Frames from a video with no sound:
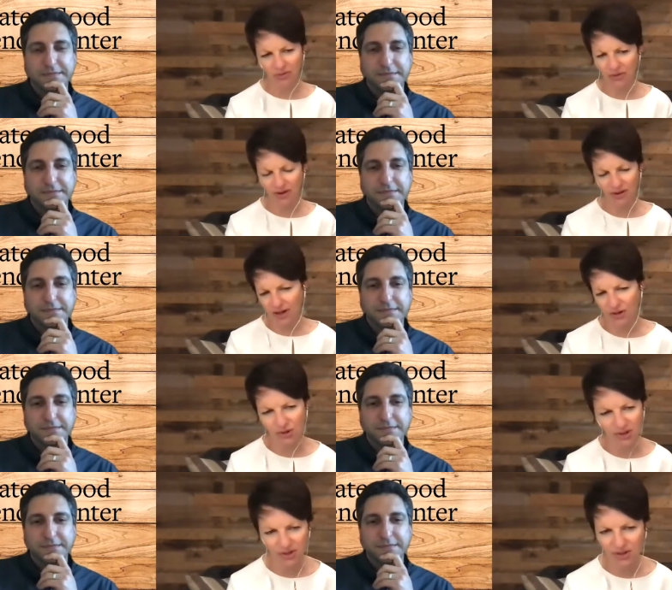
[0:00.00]
Speaker 1: of the
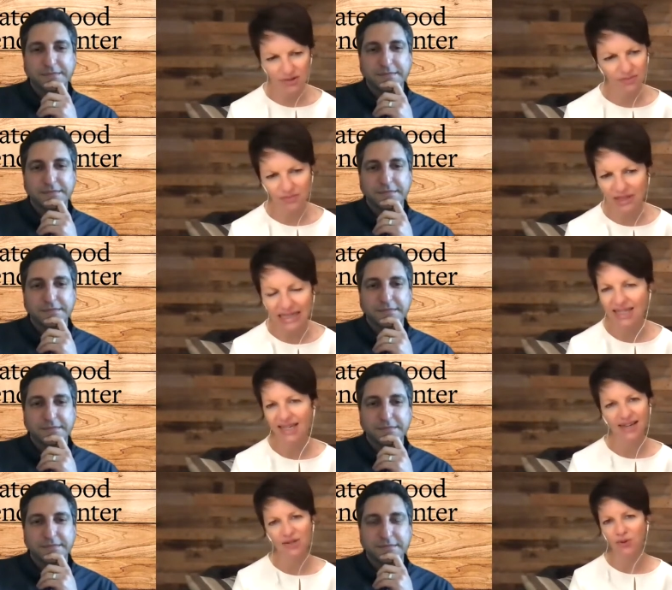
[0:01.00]
country's leading
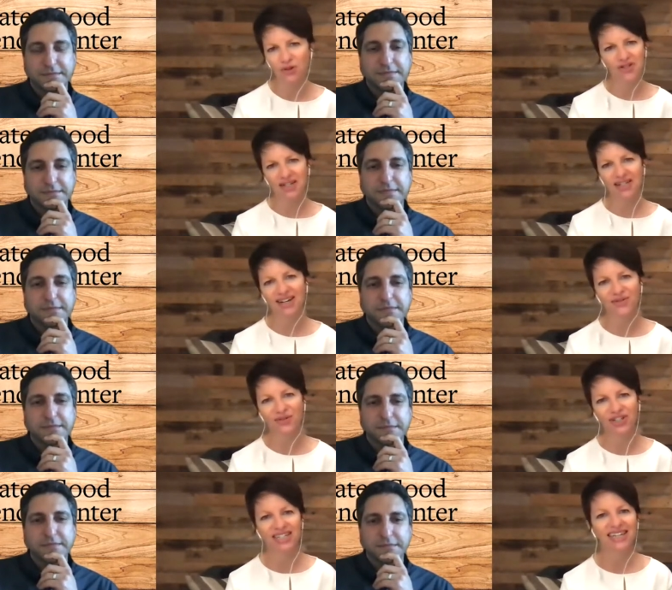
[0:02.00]
experts in
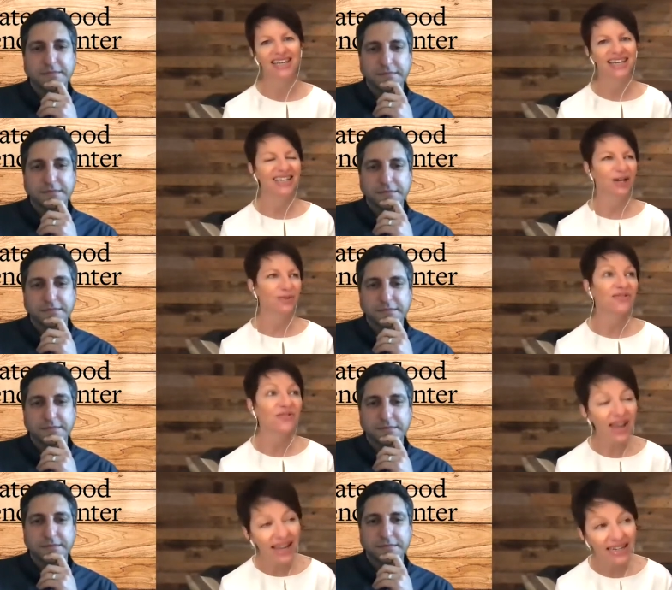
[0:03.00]
conflict he helped
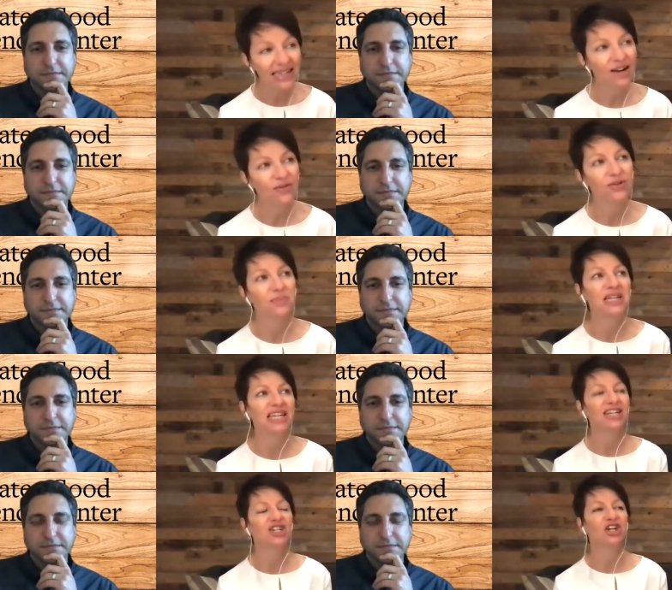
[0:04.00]
invent conflict
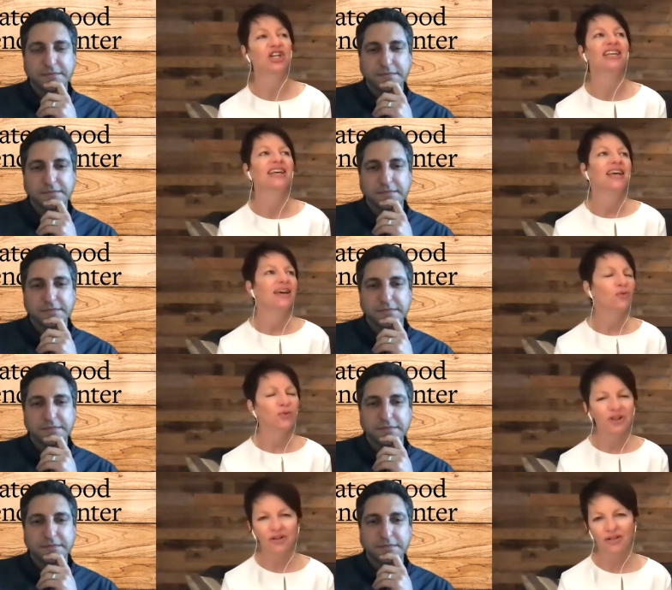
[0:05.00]
mediation
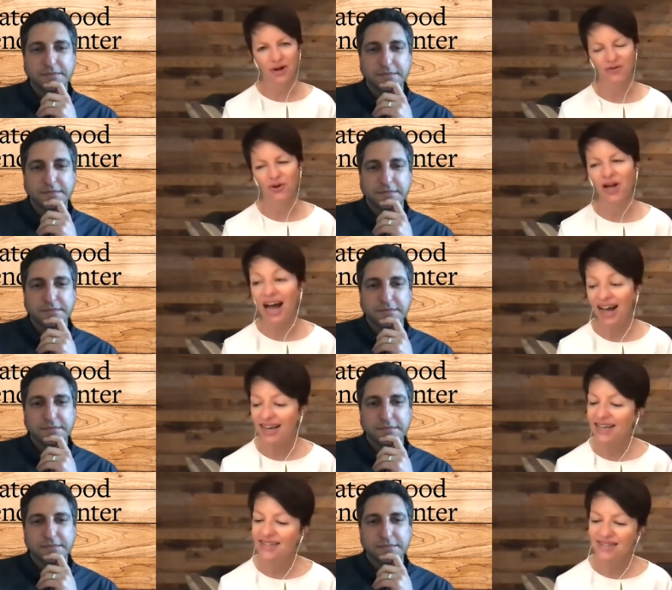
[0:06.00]
really thoughtful guy
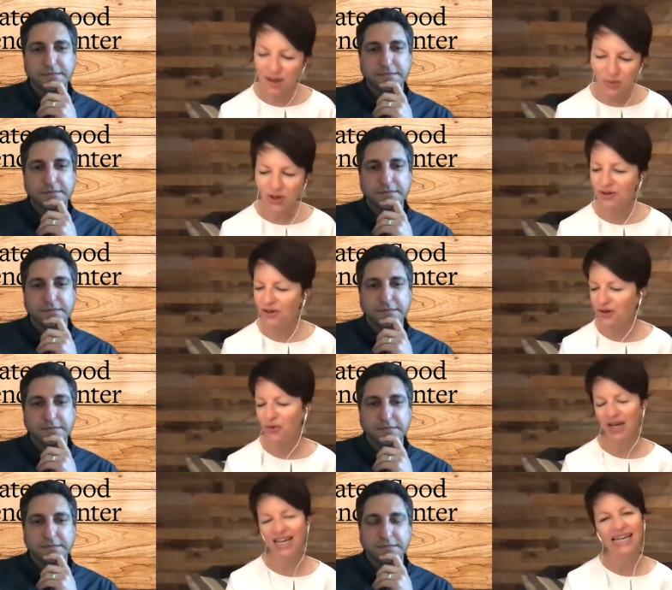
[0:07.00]
and somewhere along the
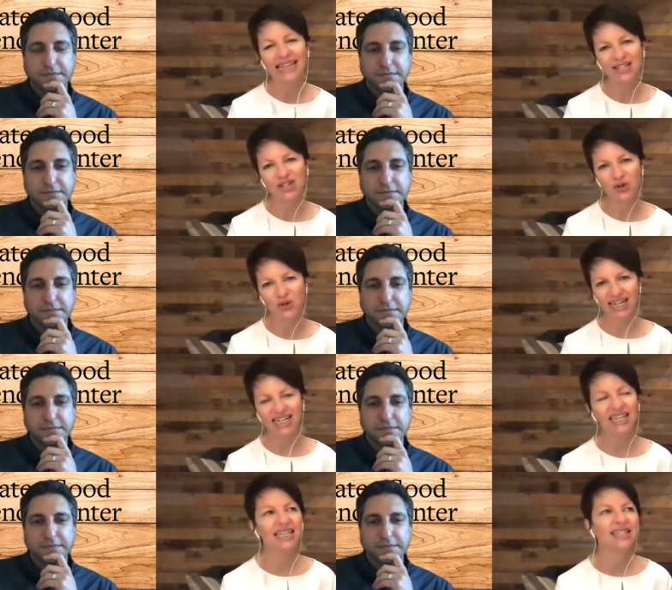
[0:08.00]
way in this training he